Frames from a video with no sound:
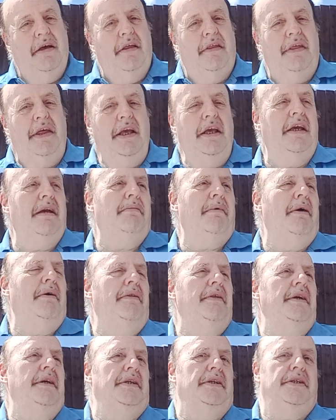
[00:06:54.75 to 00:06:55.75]
Think about
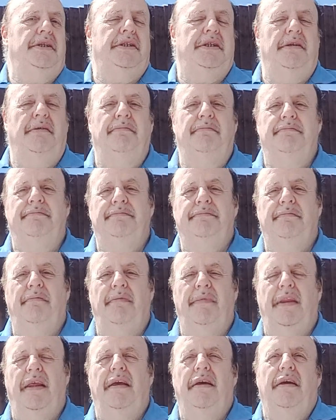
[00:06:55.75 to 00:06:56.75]
this.
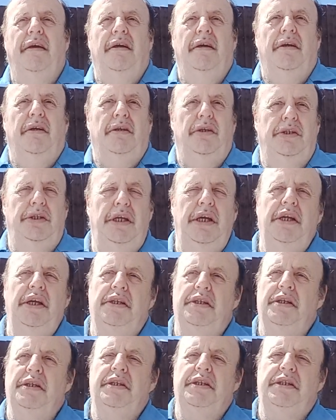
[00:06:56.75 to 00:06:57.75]

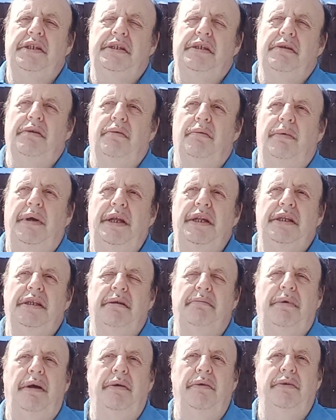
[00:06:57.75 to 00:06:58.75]
Jesus went
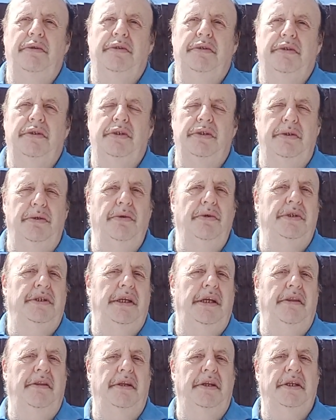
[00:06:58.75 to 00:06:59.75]
about choosing the